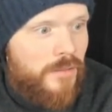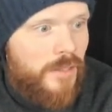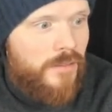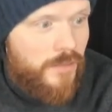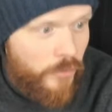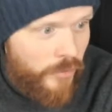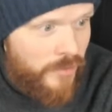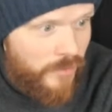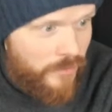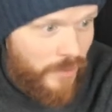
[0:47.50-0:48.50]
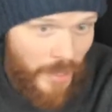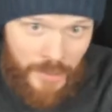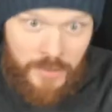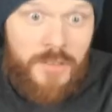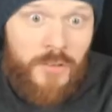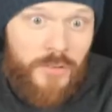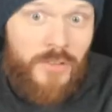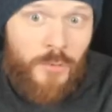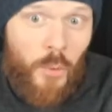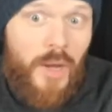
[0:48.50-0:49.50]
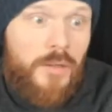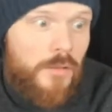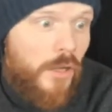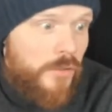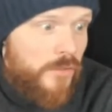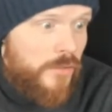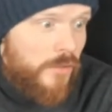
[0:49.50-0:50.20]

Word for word: It decreases, and it decreases quite a lot.